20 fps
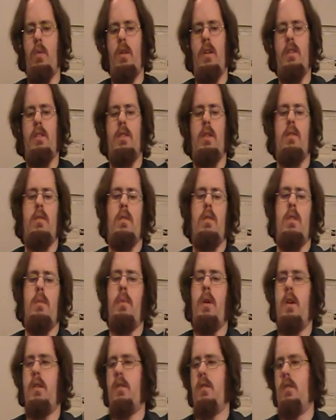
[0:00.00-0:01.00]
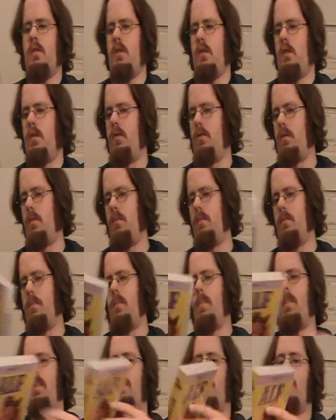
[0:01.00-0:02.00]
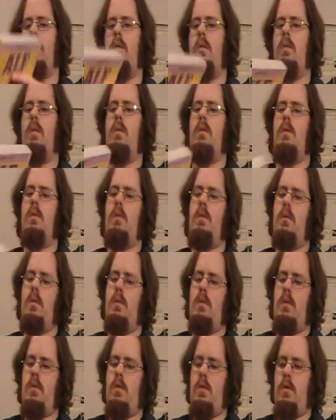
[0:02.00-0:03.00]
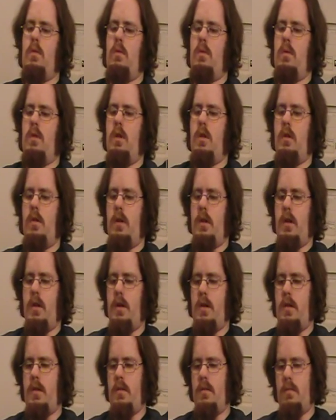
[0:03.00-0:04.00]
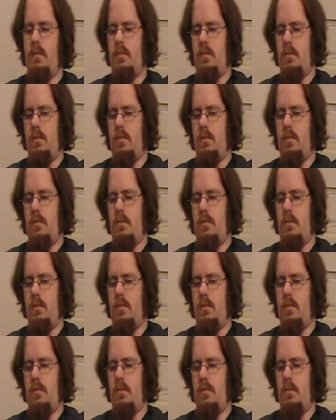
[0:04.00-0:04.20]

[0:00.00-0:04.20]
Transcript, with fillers: what it says on the box itself. So we'll go in here.